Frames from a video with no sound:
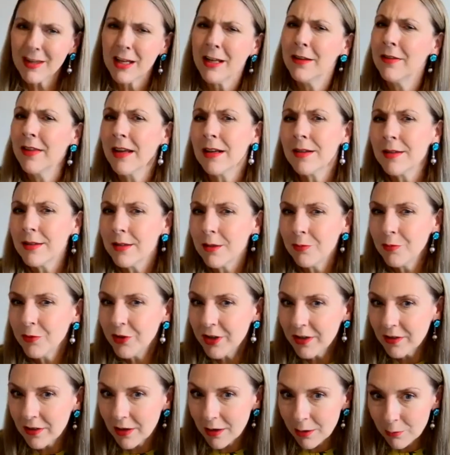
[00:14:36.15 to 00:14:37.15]
that's
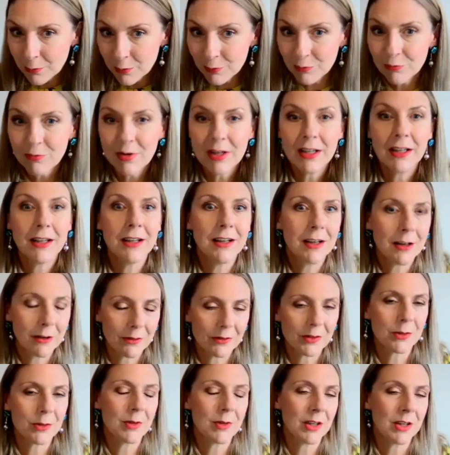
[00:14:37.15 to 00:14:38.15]
something that I would really love
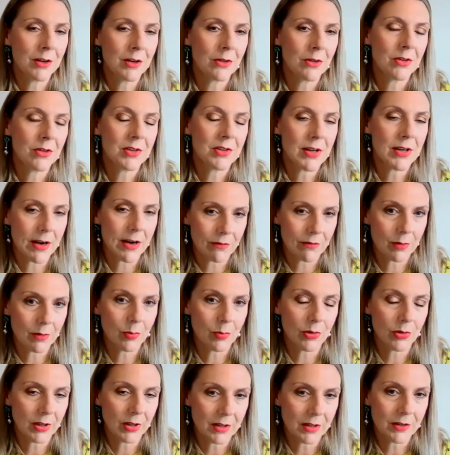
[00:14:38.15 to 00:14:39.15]
to encourage
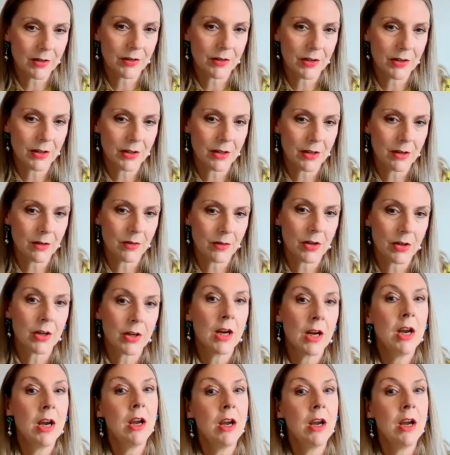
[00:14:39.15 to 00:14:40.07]
everybody to do. That